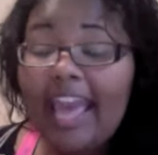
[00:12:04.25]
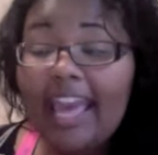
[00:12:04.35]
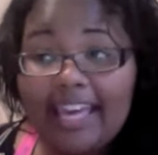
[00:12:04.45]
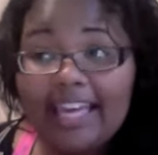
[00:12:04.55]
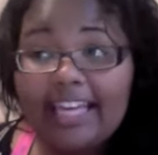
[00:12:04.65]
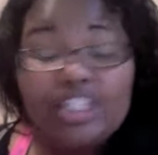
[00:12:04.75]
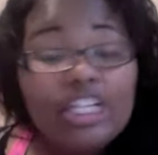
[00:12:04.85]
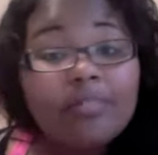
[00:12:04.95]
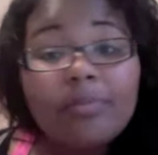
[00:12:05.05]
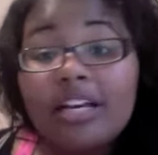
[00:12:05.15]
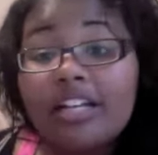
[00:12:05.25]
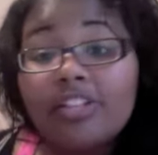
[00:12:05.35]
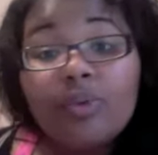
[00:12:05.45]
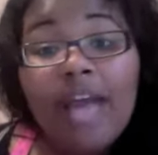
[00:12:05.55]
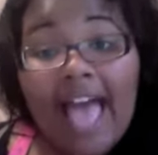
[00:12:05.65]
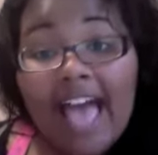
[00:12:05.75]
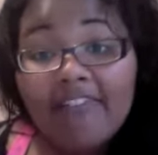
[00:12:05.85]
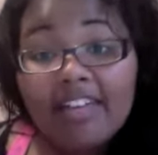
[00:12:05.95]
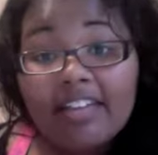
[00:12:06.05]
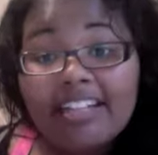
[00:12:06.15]
And just because you
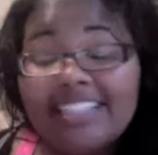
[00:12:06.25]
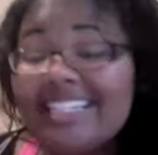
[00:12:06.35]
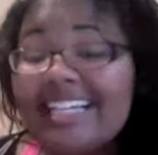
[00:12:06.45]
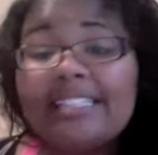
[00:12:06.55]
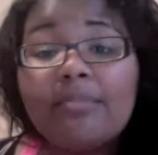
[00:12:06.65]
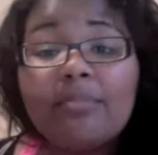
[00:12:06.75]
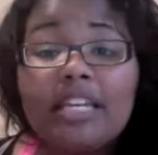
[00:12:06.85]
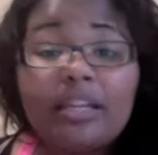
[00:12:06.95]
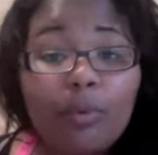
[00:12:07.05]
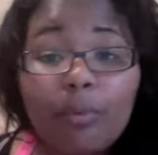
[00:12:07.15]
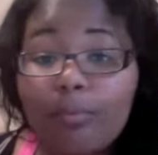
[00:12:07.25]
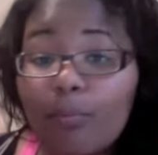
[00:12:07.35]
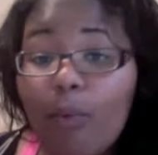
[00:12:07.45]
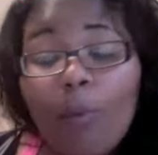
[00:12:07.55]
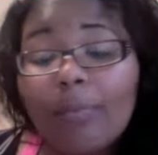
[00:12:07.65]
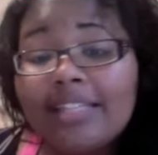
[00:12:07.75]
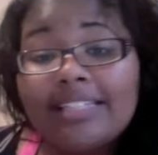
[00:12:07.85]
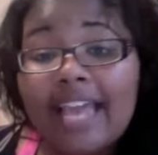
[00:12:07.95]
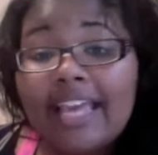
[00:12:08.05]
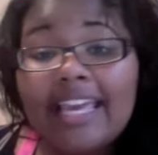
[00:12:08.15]
have it doesn't mean it won't be
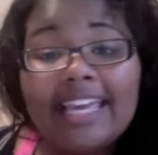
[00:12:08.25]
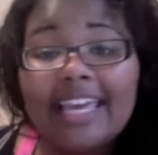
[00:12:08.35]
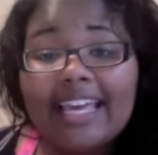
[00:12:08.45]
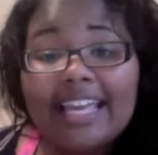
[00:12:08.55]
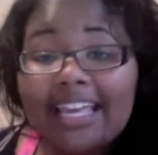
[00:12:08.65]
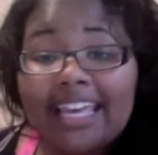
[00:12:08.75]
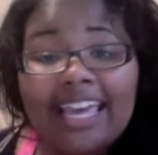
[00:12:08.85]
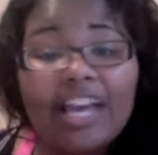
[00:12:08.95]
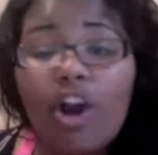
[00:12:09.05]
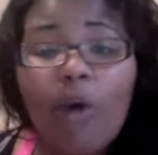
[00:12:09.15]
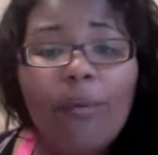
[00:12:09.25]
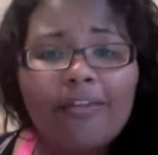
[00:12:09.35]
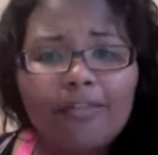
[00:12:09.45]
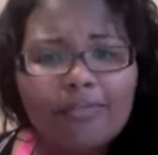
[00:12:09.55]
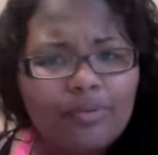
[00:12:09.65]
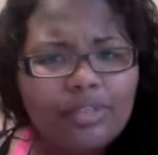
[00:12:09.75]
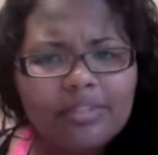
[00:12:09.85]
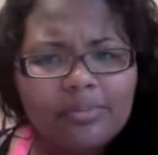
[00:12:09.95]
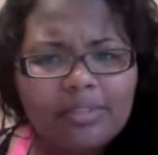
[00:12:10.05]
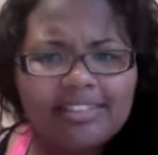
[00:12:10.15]
taken. It can't go away from you in a
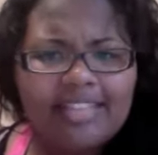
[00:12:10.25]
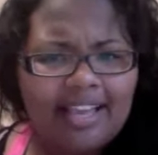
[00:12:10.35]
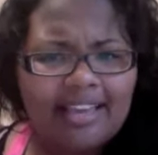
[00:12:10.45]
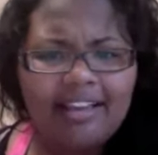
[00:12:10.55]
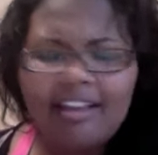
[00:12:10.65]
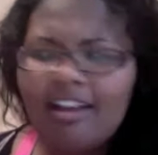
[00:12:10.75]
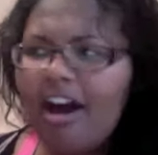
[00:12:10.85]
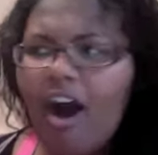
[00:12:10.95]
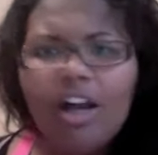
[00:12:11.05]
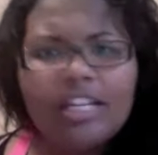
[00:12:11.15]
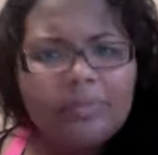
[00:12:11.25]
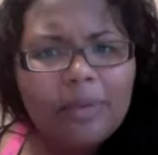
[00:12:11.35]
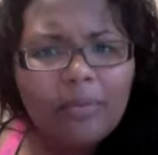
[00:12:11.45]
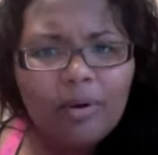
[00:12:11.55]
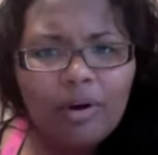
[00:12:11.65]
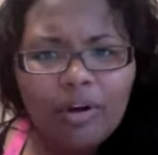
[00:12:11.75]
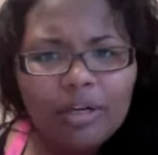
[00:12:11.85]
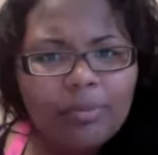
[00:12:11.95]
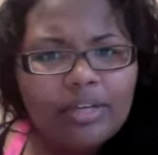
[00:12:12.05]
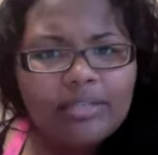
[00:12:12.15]
split second. All these people going
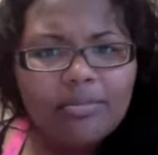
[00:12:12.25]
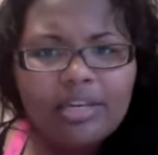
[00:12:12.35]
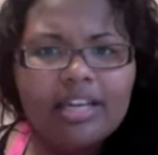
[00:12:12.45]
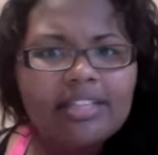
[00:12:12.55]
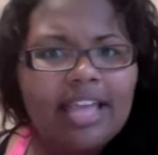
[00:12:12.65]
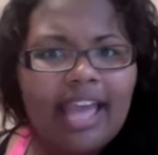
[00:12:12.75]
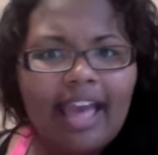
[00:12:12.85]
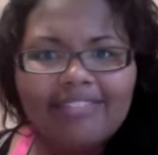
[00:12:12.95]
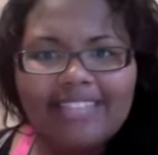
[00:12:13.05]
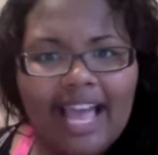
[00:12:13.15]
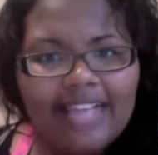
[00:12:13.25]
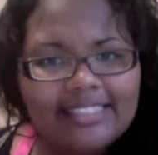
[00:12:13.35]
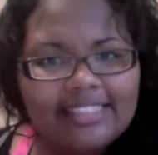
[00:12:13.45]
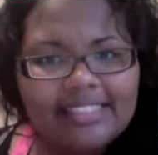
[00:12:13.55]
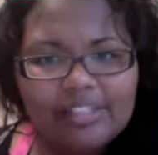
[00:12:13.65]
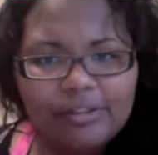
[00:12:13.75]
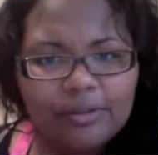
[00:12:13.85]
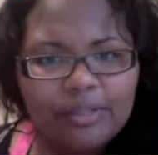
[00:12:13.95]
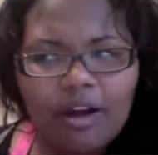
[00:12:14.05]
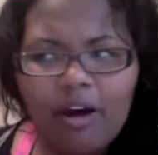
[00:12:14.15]
to prison because they have taxes
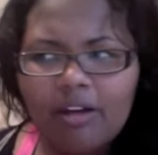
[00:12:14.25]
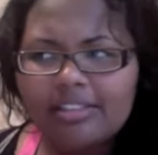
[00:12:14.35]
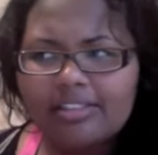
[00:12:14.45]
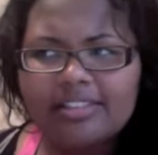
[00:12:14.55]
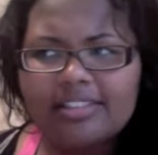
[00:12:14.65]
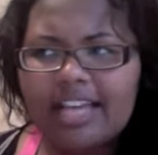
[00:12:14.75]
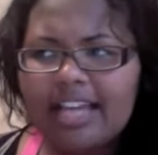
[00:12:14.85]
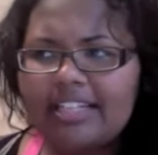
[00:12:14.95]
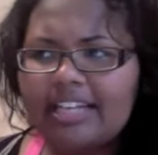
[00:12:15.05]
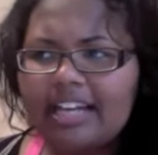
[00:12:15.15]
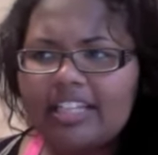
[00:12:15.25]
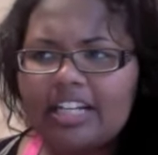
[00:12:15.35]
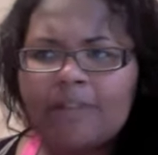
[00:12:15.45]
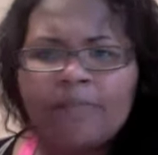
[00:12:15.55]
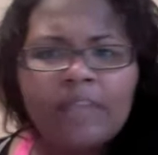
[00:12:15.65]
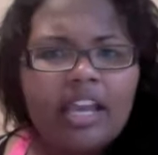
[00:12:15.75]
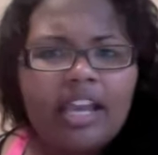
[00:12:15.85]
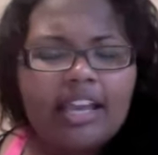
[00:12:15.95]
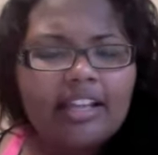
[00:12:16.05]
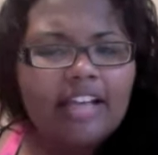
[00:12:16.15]
due and all this, that, and the other.
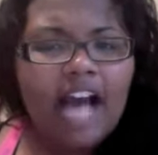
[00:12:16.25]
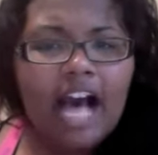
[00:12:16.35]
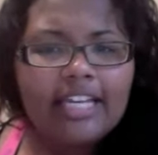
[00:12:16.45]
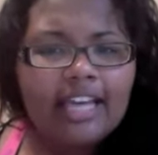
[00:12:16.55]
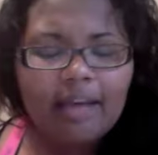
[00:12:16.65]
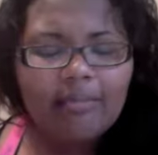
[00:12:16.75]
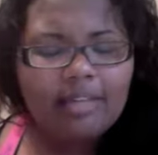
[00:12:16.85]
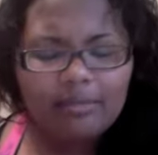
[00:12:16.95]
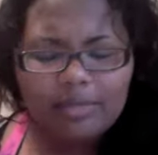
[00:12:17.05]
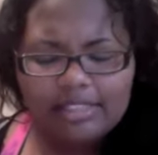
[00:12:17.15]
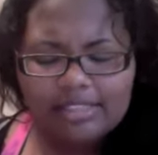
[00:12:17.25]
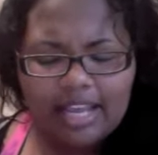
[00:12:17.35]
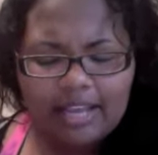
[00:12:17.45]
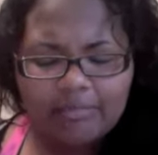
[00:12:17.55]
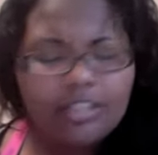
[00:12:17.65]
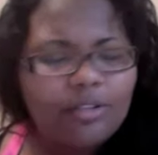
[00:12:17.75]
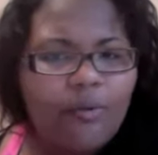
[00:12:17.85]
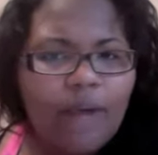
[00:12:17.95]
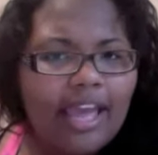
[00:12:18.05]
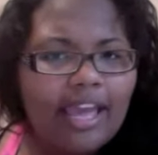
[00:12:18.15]
And Kanye, I mean, what's his name?
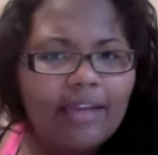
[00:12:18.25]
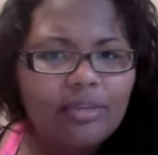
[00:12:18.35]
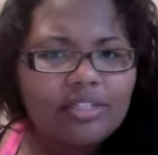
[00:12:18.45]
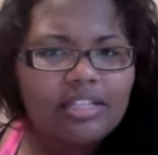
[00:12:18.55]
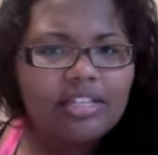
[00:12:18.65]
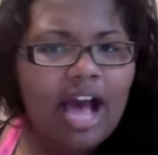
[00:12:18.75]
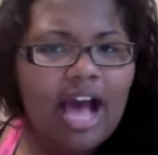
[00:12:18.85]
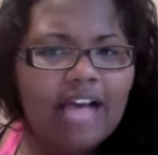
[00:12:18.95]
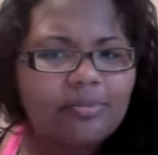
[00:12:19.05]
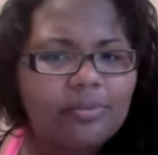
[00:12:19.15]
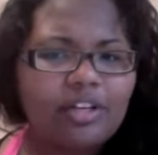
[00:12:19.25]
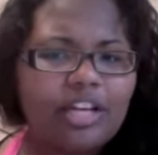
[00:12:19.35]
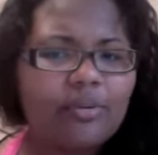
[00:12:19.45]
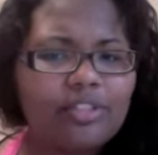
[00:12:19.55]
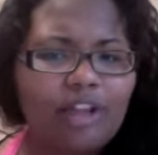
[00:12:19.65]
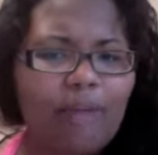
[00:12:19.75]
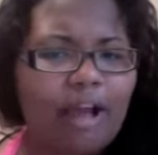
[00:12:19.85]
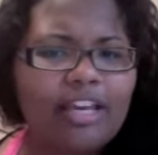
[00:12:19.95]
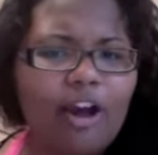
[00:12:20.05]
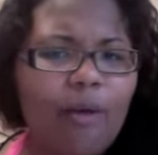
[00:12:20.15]
Lil Wayne was in the hospital and they were talking
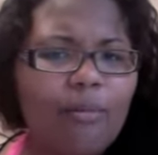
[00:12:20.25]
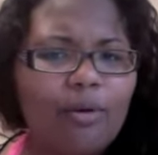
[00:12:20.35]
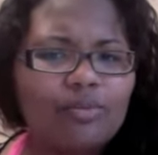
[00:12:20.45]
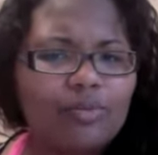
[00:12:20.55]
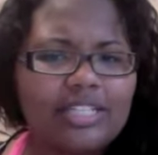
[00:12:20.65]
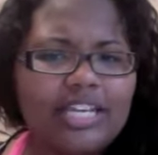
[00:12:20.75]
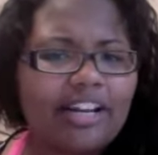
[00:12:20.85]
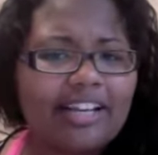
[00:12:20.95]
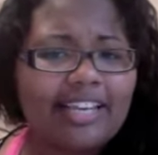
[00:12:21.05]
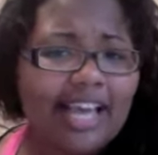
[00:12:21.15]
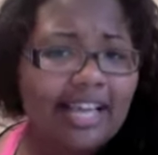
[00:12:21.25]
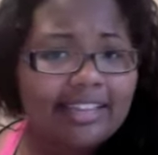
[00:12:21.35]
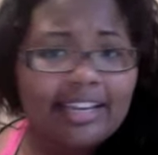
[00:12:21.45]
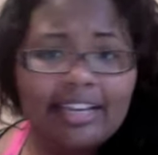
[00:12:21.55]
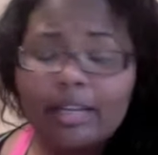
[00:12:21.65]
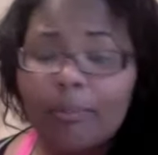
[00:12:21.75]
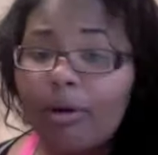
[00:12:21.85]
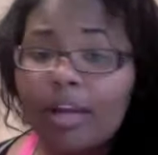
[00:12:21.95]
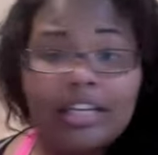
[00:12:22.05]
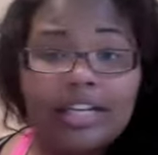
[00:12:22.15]
about he almost was near death. The
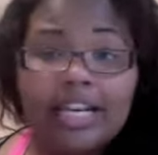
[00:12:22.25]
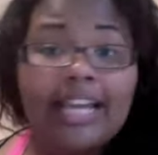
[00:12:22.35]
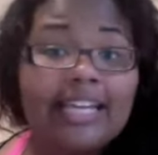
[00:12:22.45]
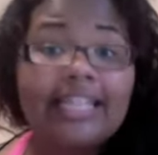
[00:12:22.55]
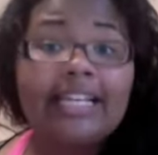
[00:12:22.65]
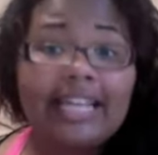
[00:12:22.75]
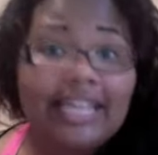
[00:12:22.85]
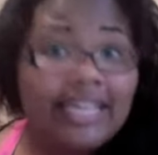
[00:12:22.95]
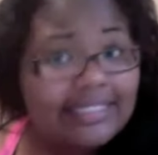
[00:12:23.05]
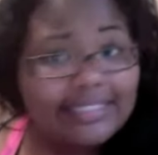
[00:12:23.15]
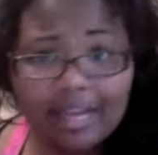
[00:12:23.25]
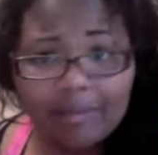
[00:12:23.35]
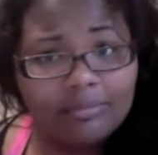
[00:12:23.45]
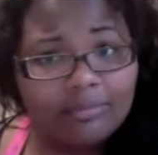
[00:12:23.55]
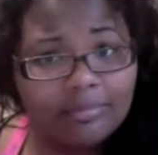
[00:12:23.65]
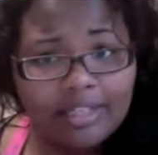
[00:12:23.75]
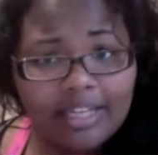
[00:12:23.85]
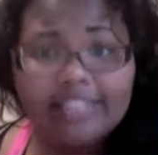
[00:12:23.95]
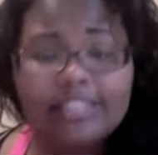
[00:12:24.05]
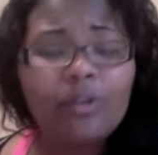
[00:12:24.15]
boy looked like he needed to eat something.
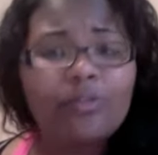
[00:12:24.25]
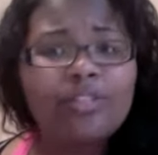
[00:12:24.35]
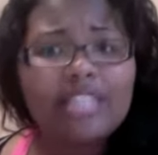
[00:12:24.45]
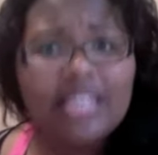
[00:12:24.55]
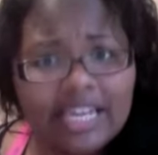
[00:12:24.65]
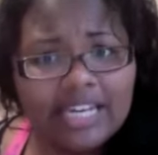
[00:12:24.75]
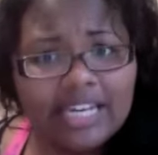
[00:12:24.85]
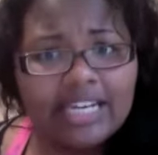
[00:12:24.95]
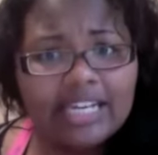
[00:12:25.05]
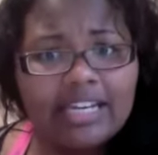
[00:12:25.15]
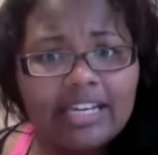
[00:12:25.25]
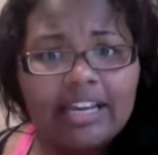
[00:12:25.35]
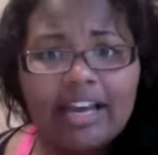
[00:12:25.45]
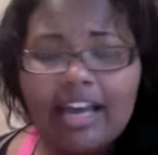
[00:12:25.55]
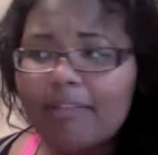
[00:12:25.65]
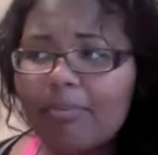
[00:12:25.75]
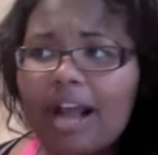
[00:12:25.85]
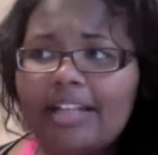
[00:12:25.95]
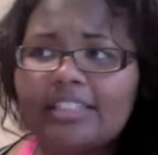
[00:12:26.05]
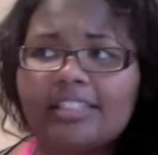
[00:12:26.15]
He's so skinny. He
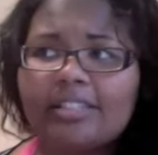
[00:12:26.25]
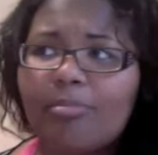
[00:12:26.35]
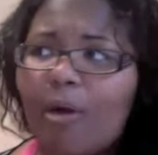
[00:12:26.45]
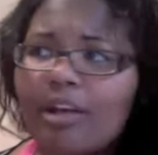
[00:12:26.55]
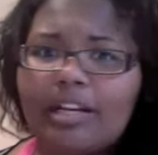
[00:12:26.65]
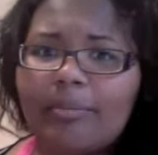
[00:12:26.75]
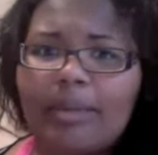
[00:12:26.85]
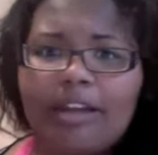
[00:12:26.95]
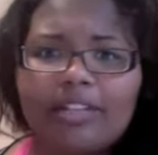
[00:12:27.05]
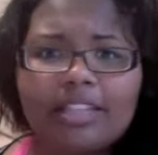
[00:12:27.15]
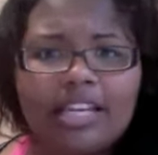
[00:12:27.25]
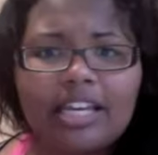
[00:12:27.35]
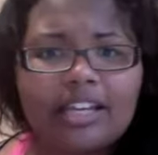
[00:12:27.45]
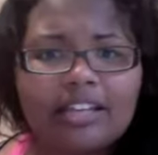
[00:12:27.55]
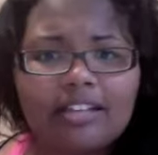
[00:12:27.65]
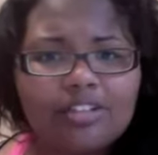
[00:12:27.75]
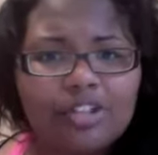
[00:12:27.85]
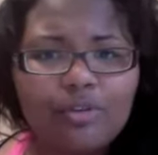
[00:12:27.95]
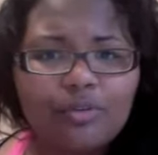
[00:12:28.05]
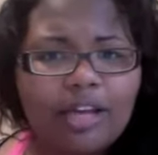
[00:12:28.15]
probably just smoking up everything and
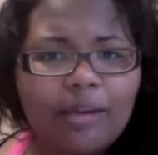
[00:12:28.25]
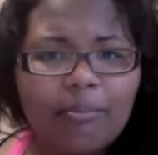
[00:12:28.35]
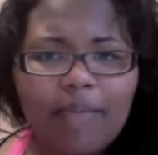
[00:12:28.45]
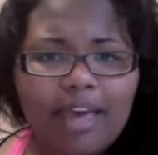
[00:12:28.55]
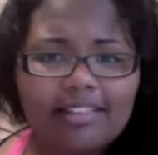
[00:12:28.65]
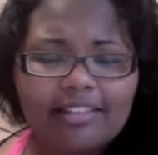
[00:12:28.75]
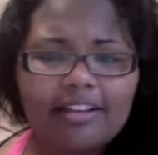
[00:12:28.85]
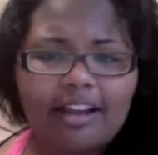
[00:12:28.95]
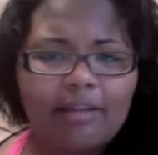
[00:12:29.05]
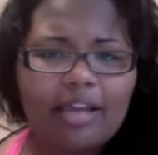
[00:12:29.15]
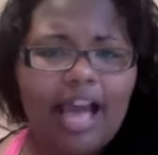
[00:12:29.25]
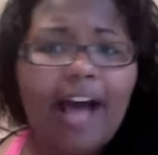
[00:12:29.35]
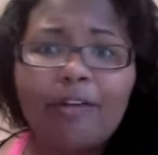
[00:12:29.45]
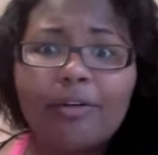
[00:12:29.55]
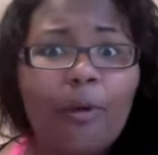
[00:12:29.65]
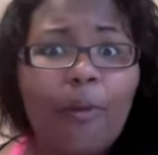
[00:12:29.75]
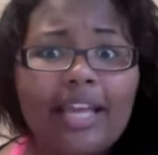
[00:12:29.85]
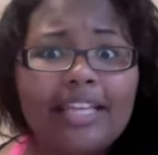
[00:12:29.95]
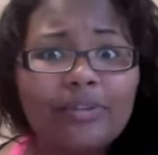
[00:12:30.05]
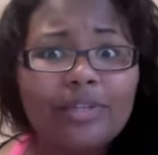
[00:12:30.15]
shooting up meth. And, I mean, I don't know what
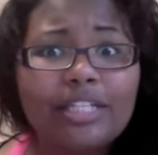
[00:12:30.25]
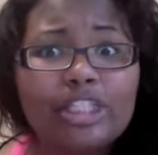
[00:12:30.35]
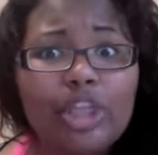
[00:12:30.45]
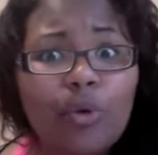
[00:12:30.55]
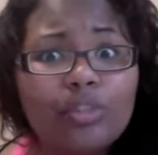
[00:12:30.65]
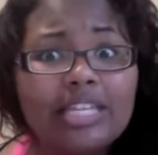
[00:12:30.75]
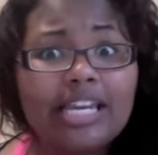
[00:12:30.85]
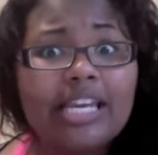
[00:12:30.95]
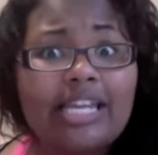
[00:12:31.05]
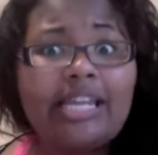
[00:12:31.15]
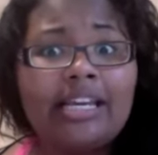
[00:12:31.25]
he's doing. He's so skinny.